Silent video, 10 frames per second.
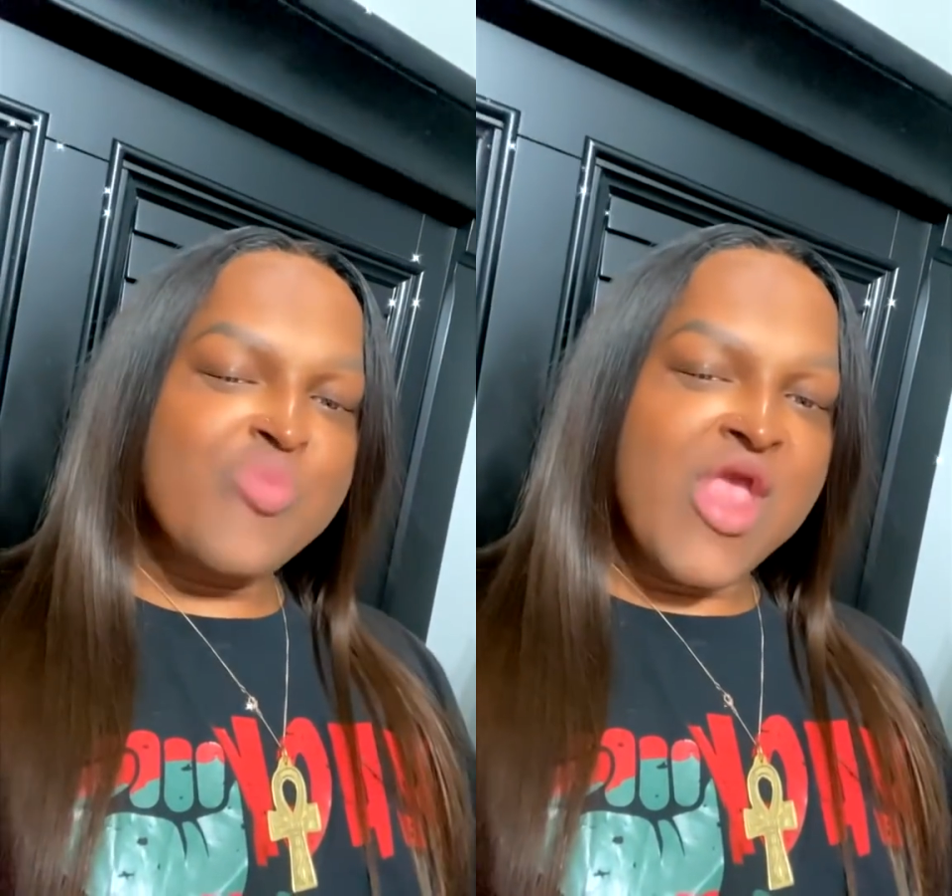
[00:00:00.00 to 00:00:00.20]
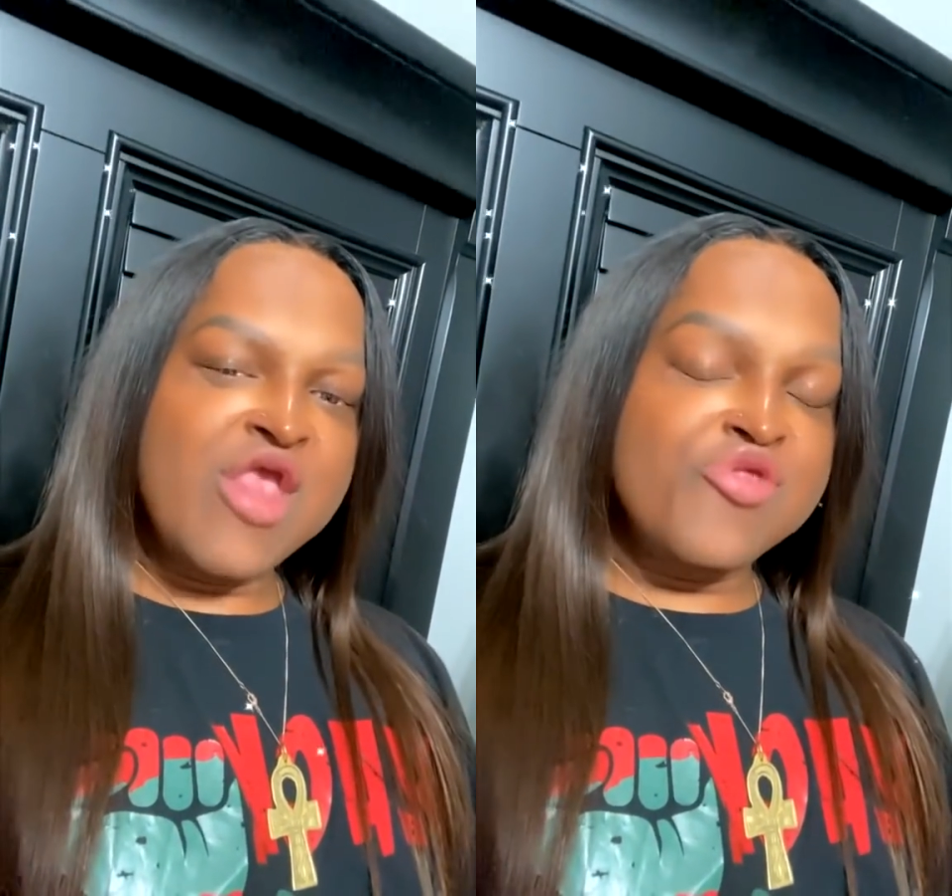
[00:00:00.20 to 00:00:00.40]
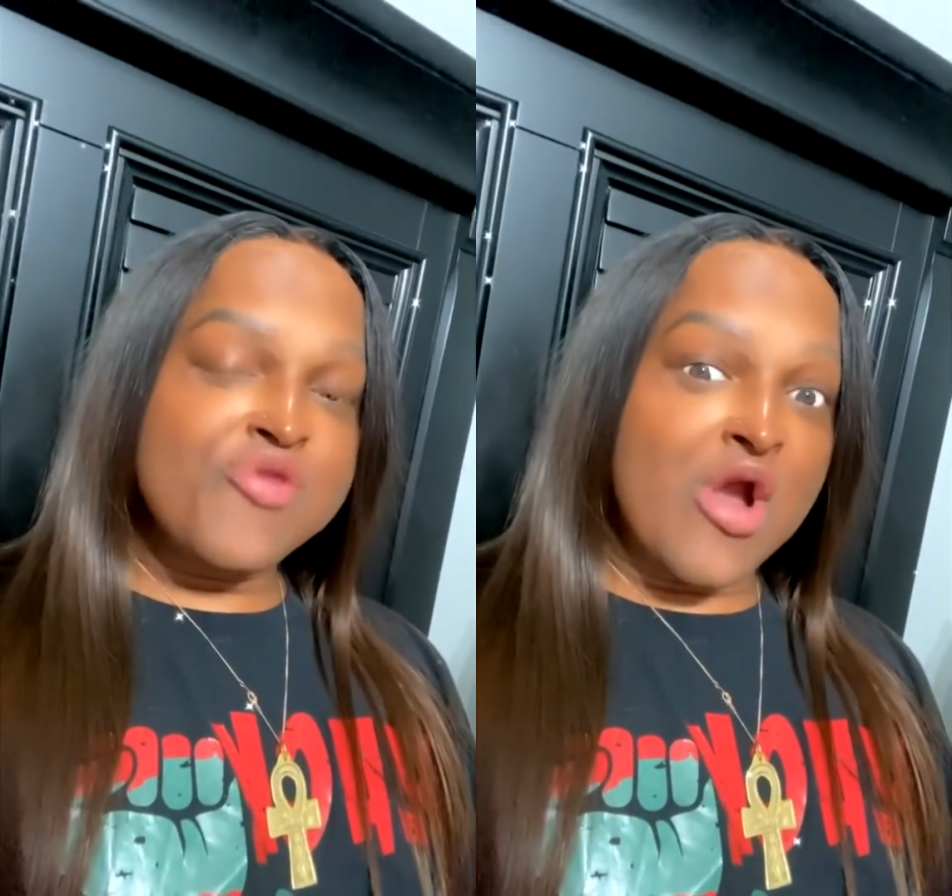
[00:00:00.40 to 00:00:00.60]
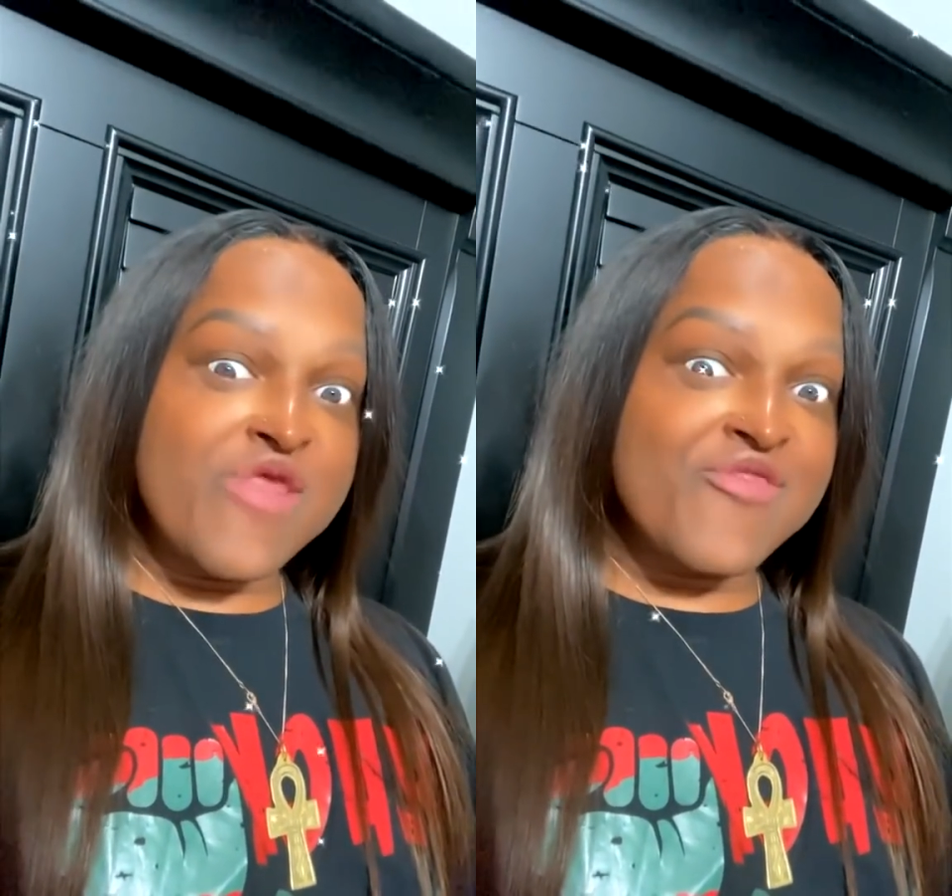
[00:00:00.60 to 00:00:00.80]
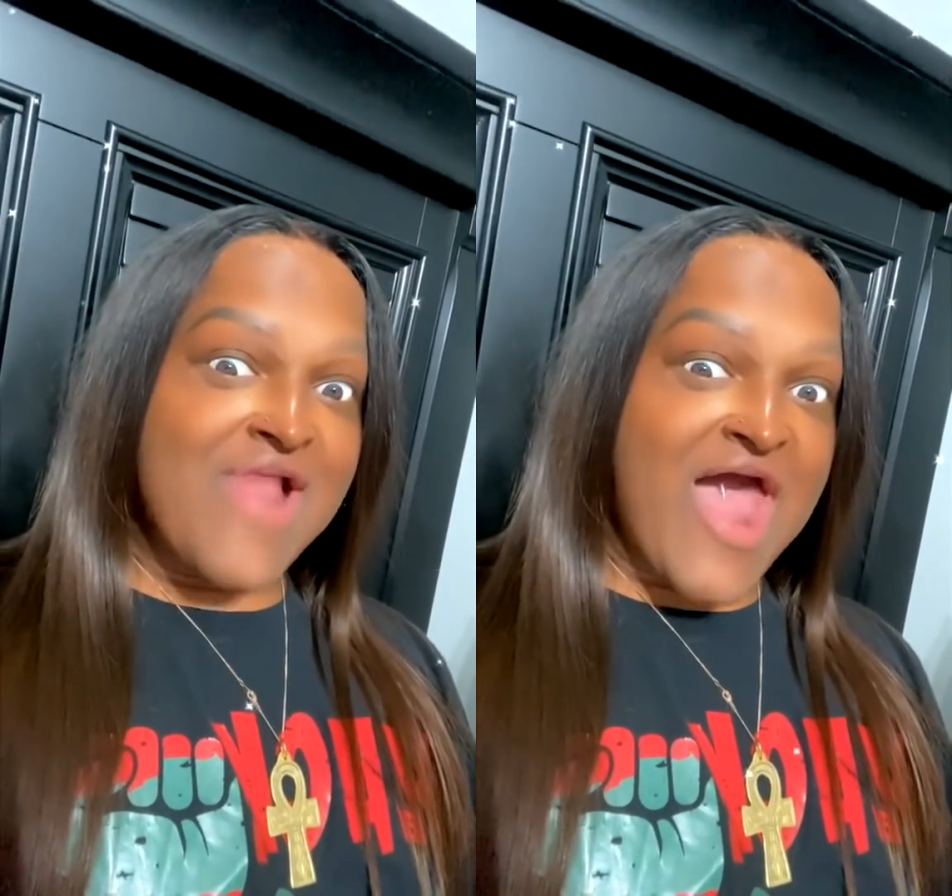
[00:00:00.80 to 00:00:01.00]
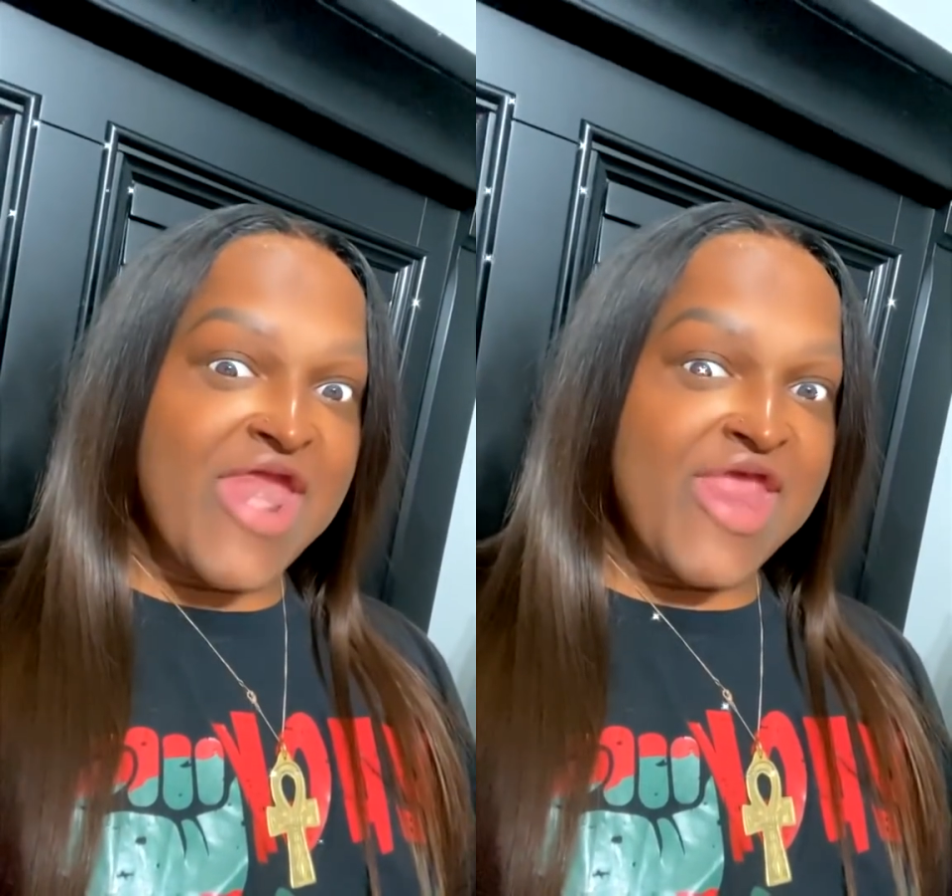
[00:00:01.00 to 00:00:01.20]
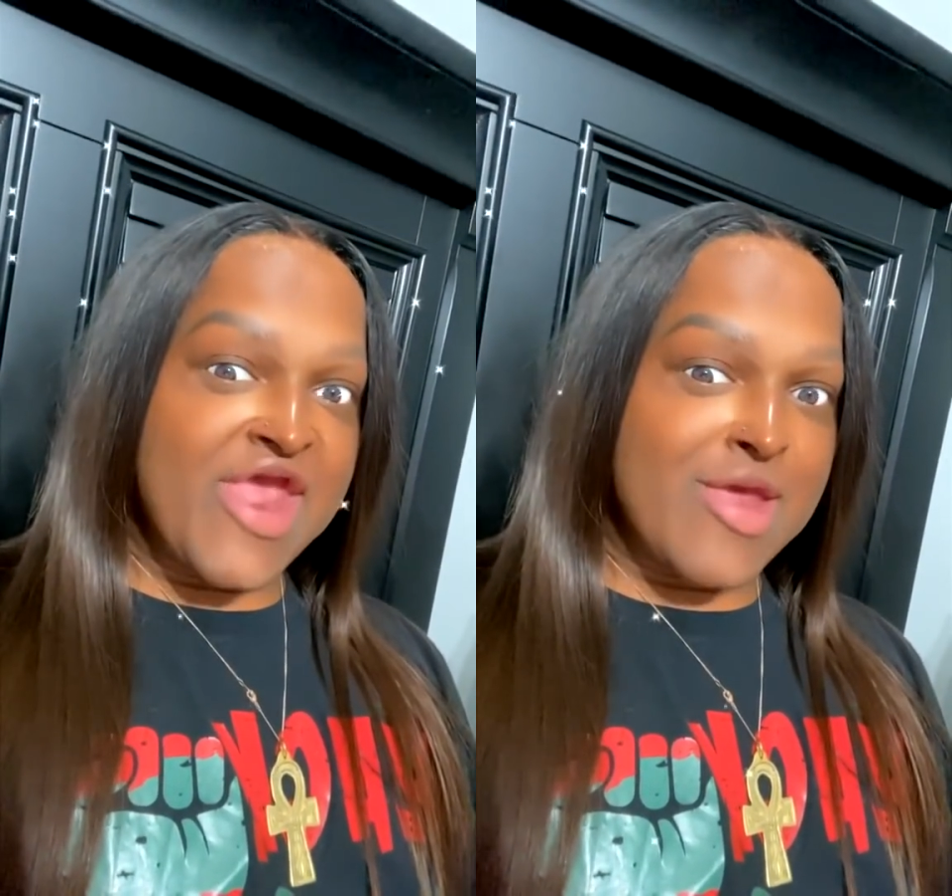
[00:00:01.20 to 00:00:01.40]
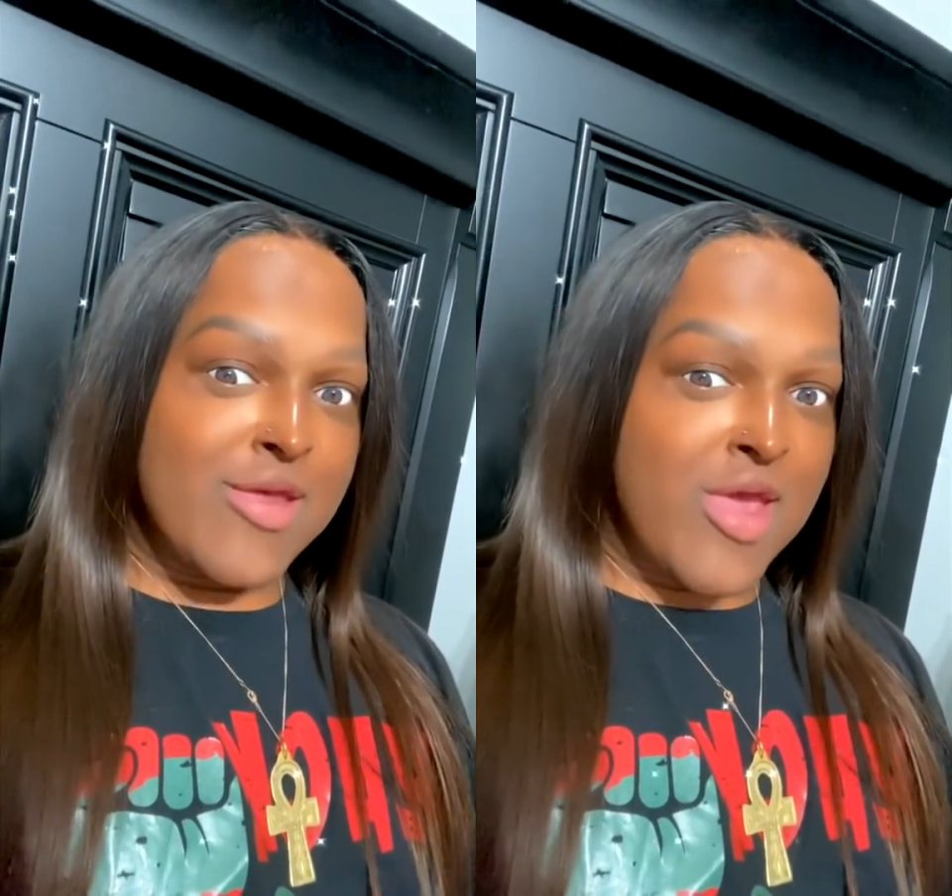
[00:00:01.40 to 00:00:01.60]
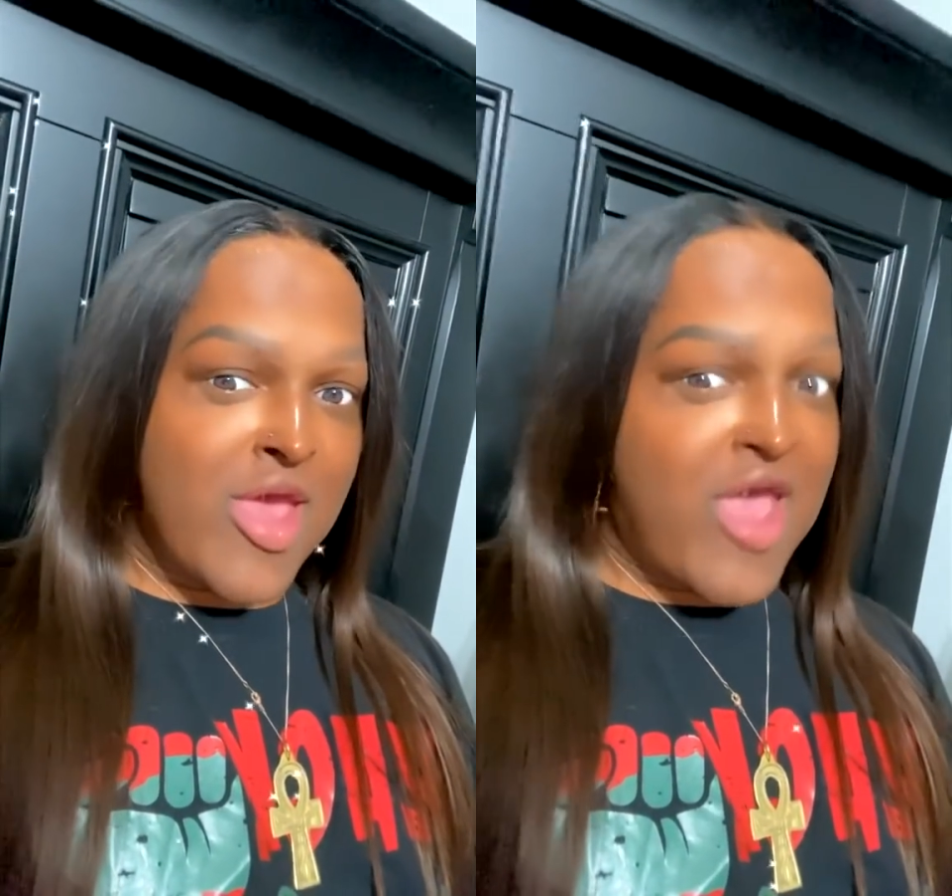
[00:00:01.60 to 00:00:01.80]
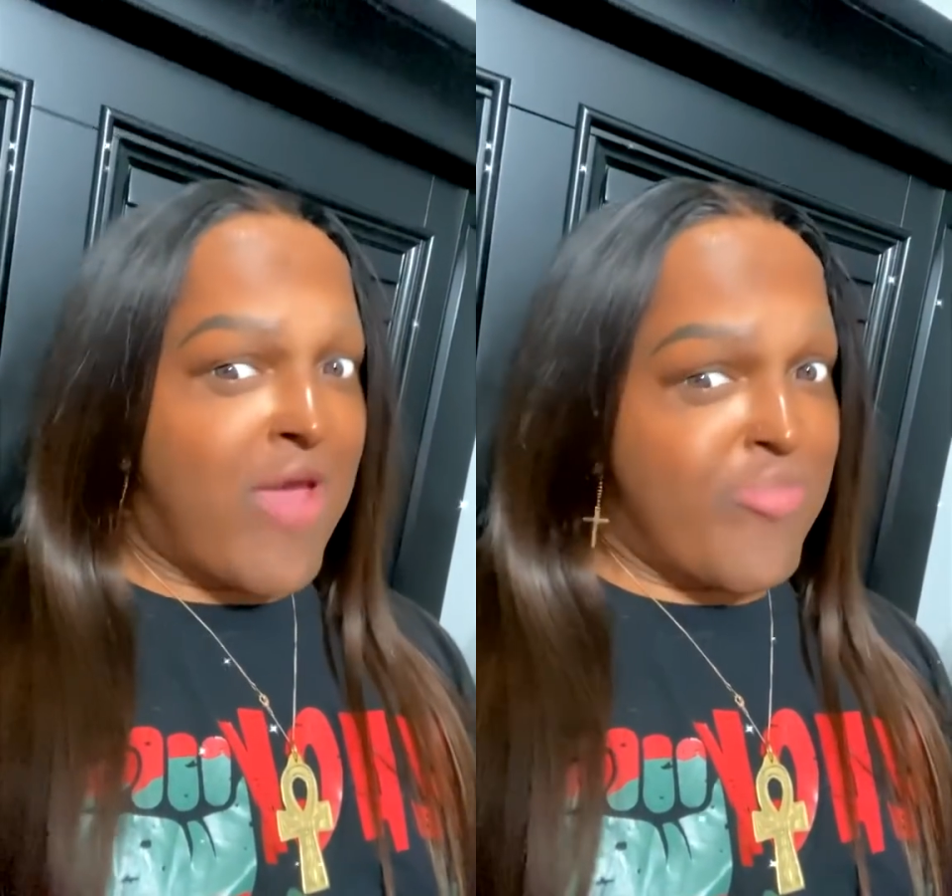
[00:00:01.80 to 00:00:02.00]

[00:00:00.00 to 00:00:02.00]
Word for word: He started sliding in. And